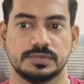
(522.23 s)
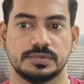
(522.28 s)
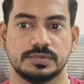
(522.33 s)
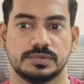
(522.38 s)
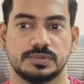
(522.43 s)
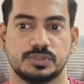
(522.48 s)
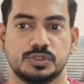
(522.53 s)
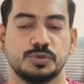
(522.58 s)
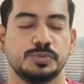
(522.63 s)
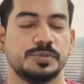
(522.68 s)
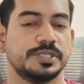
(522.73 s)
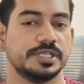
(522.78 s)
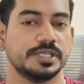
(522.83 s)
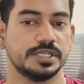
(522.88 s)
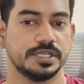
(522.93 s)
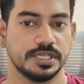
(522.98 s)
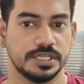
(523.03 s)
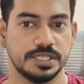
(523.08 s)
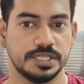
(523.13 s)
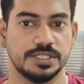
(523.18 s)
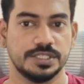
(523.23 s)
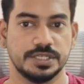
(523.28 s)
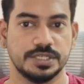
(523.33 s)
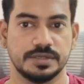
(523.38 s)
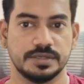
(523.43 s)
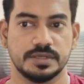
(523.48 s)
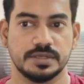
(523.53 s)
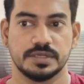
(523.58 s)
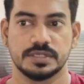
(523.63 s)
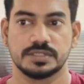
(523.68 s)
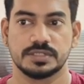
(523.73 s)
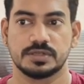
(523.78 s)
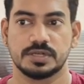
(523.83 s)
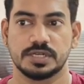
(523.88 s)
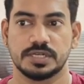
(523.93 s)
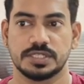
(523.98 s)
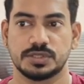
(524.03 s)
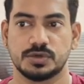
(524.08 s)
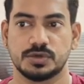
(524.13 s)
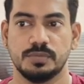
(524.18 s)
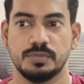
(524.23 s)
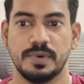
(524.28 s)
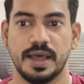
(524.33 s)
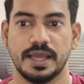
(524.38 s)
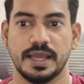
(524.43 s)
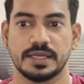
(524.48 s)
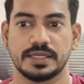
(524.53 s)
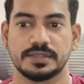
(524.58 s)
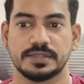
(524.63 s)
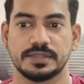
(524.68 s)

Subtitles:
Jupyter engine. So let's go back,